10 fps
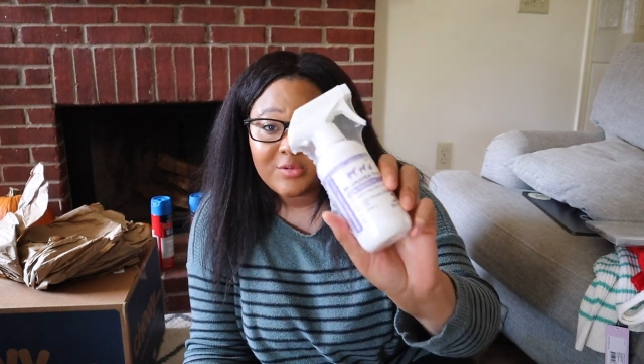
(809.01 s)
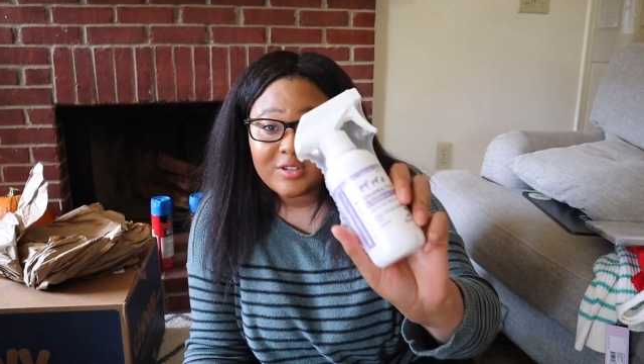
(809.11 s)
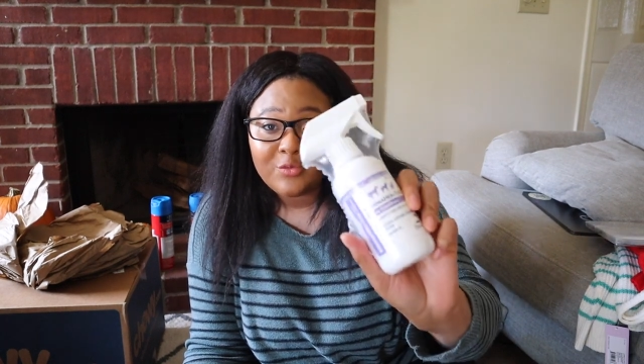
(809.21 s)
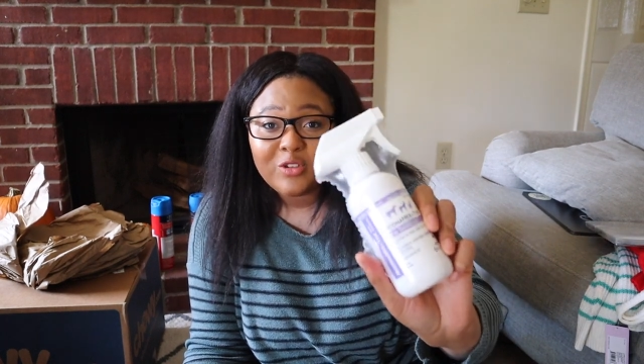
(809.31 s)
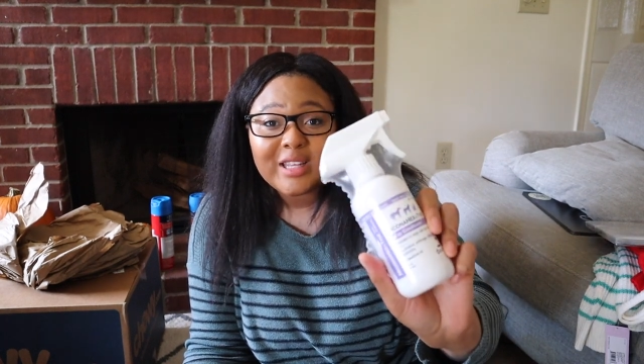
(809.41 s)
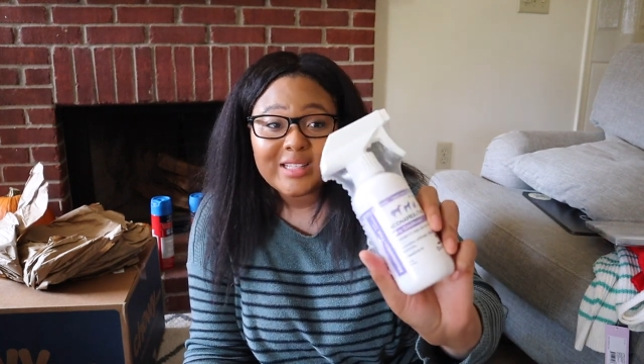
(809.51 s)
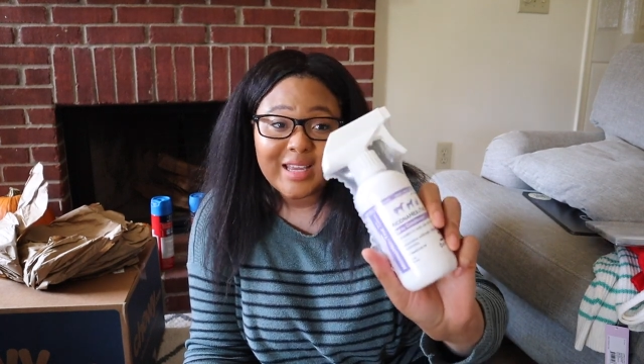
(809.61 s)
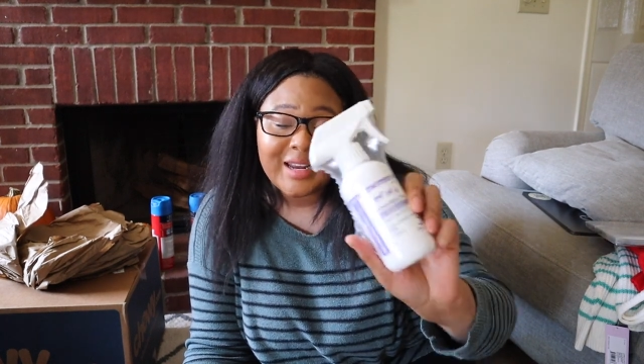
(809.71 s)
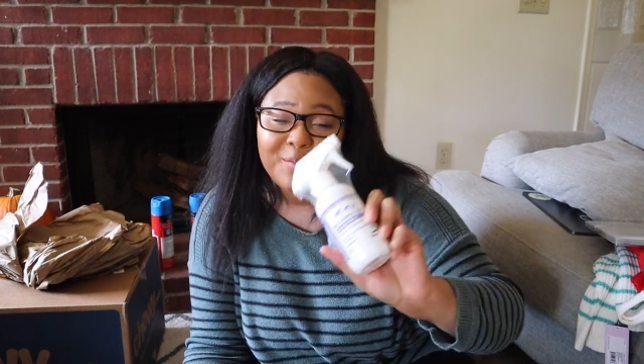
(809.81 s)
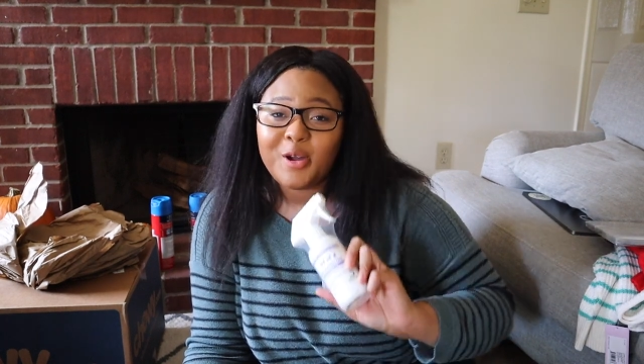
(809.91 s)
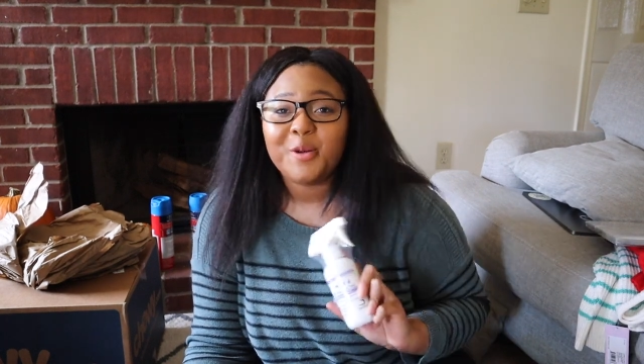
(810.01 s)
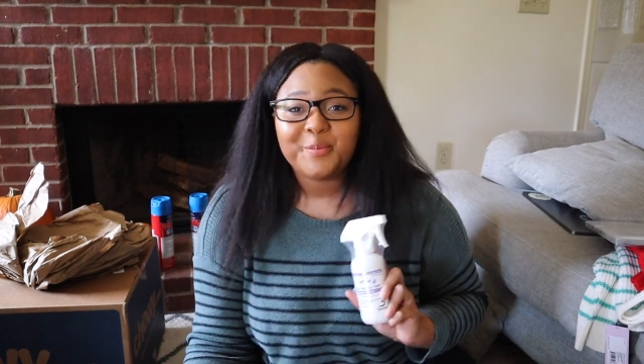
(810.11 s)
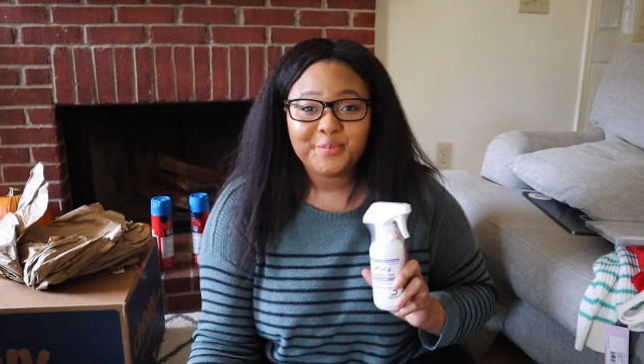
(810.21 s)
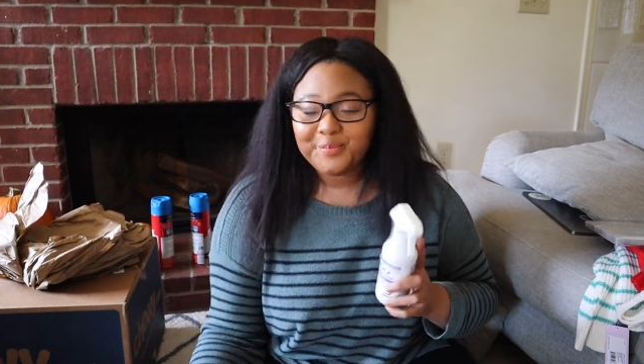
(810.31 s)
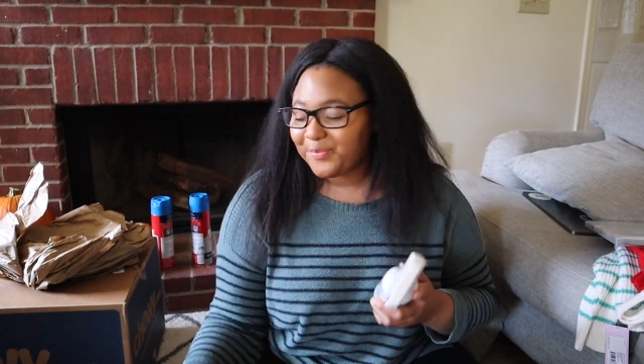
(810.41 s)
which I'm really excited about.
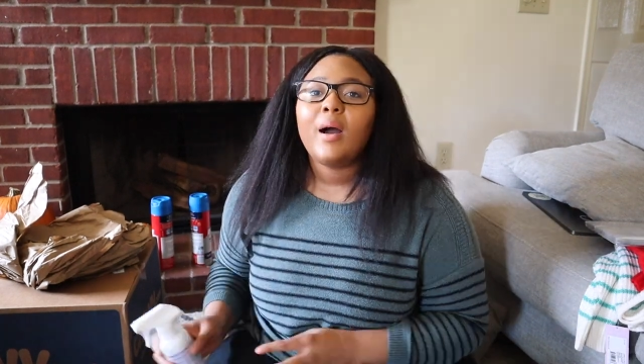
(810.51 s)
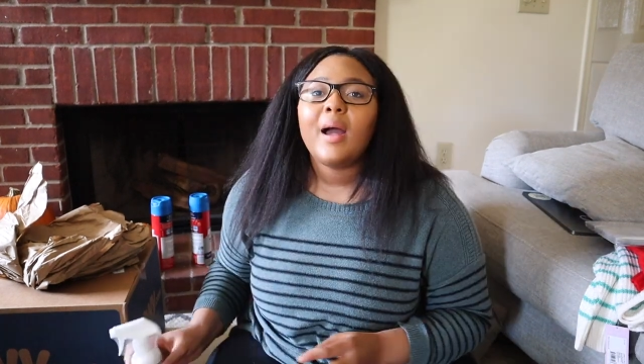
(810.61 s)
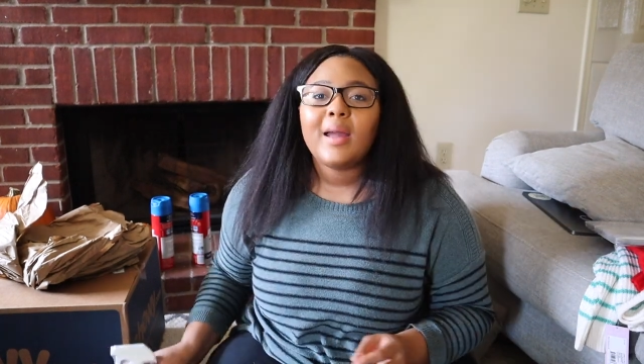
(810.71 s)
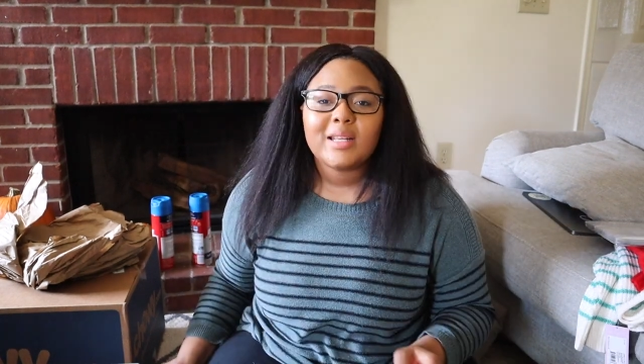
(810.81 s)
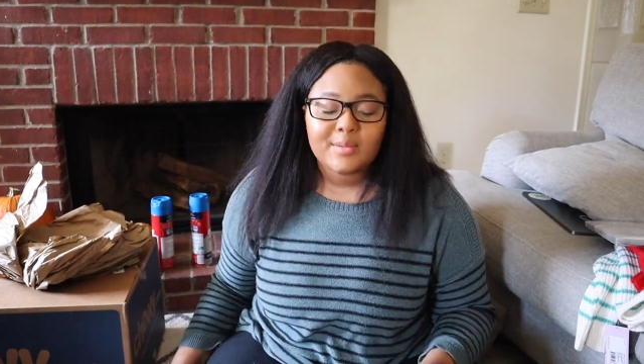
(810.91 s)
Why is